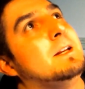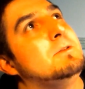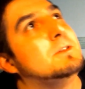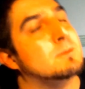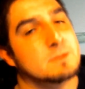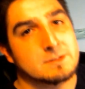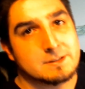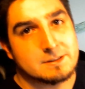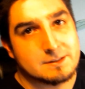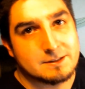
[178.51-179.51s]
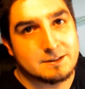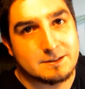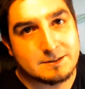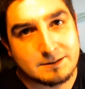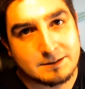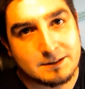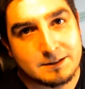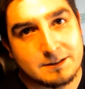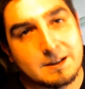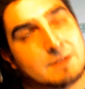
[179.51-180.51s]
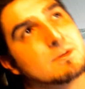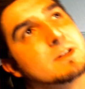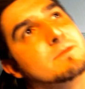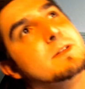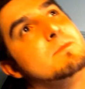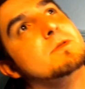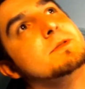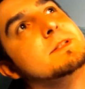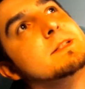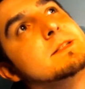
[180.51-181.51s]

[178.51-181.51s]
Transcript: YouTubers, and one of the most...